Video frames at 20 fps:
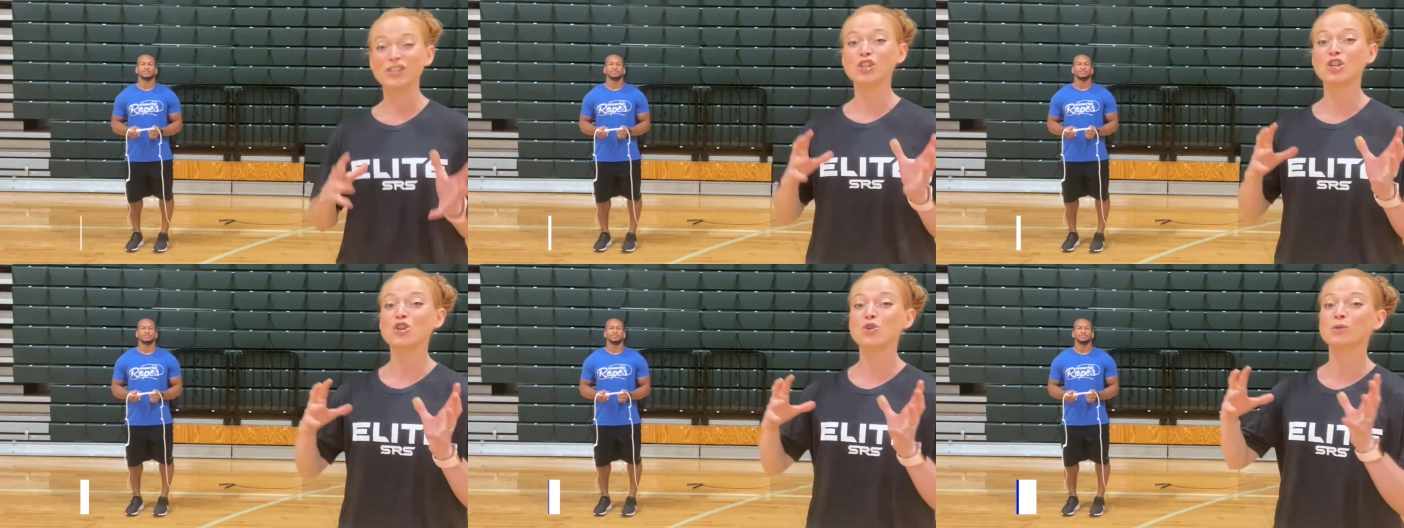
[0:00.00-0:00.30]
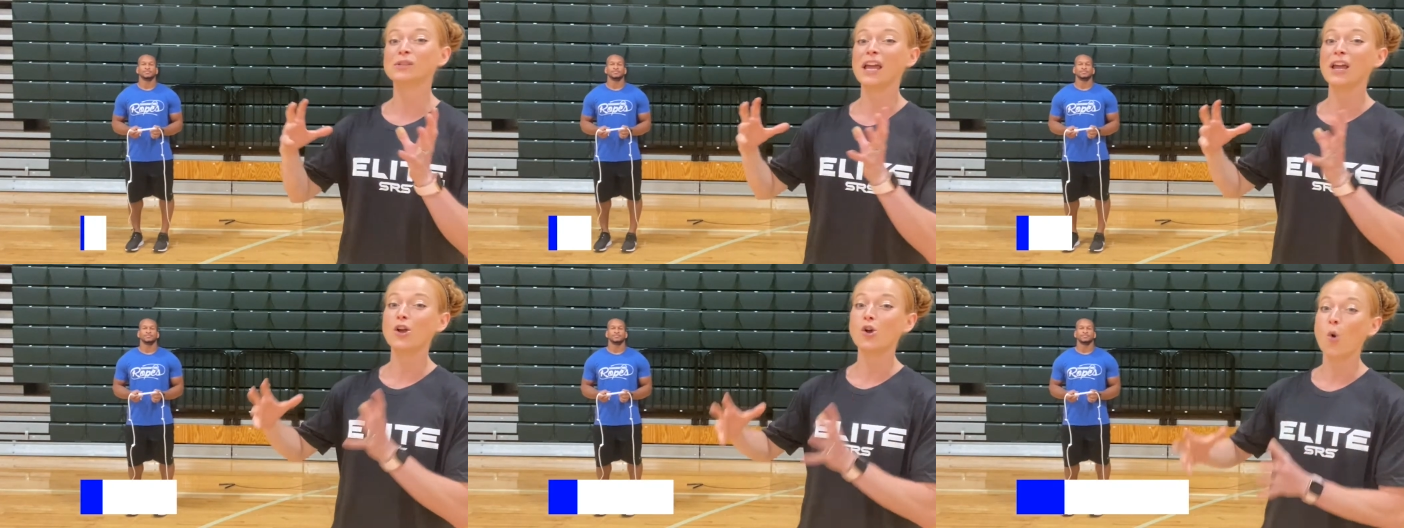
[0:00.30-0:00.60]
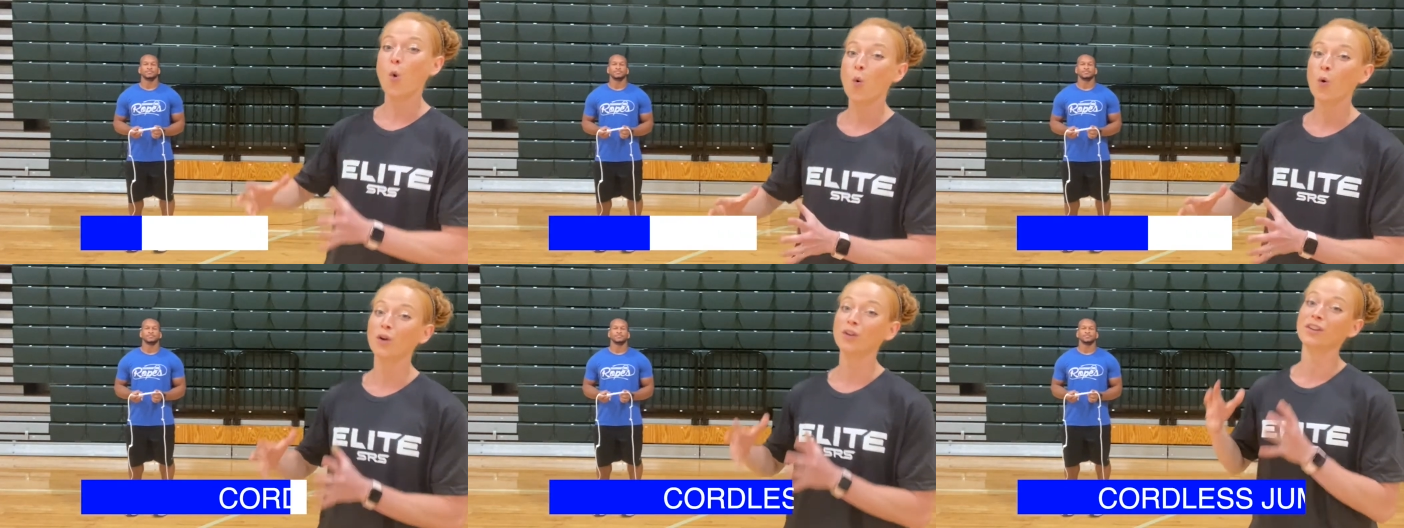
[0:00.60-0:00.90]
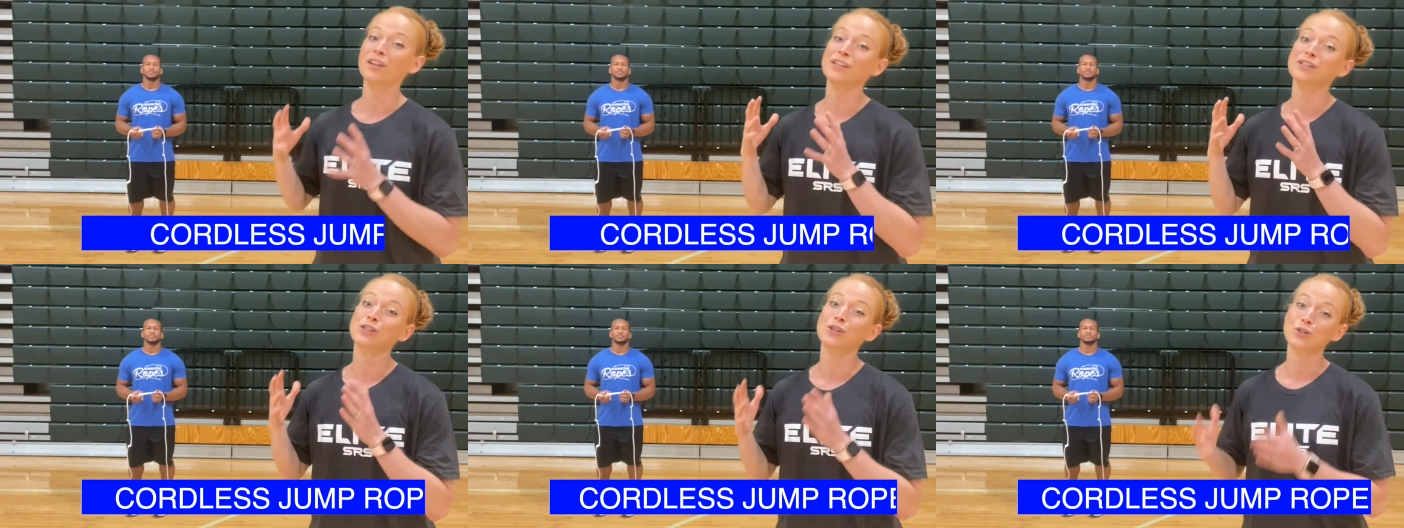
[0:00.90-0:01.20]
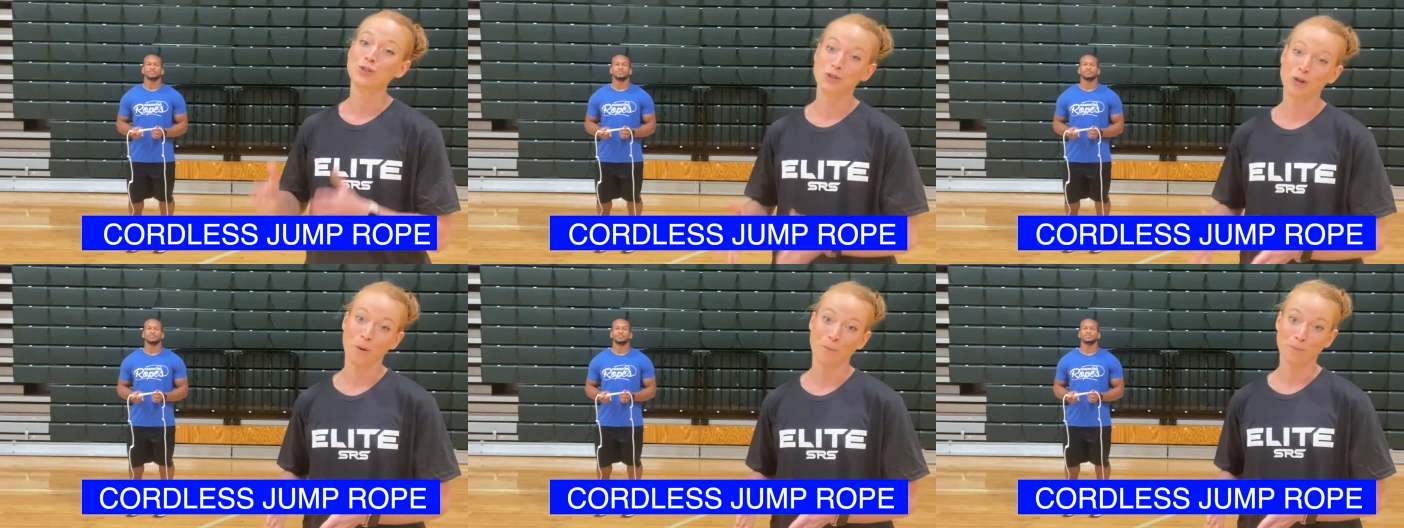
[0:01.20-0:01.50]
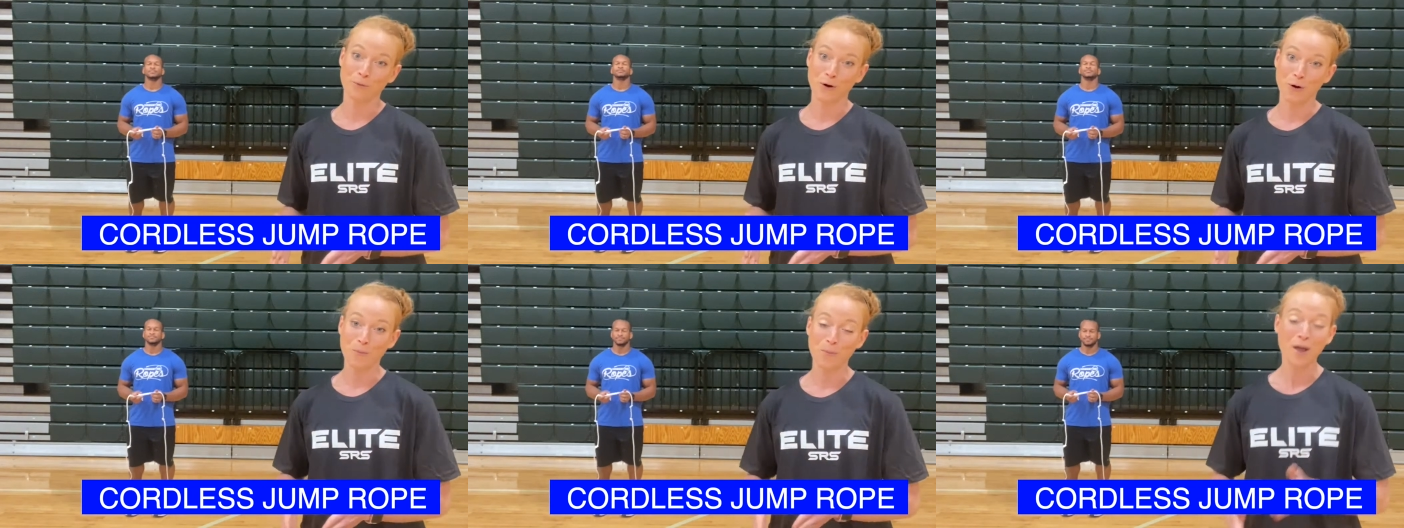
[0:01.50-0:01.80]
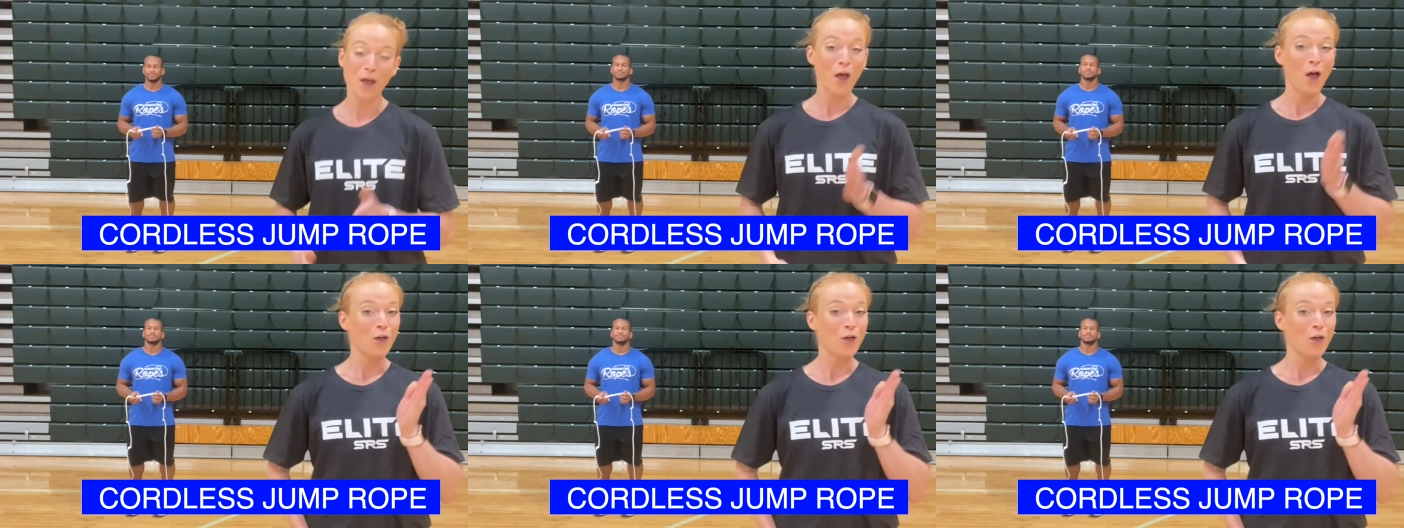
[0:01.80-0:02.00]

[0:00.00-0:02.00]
to use a cordless jump rope.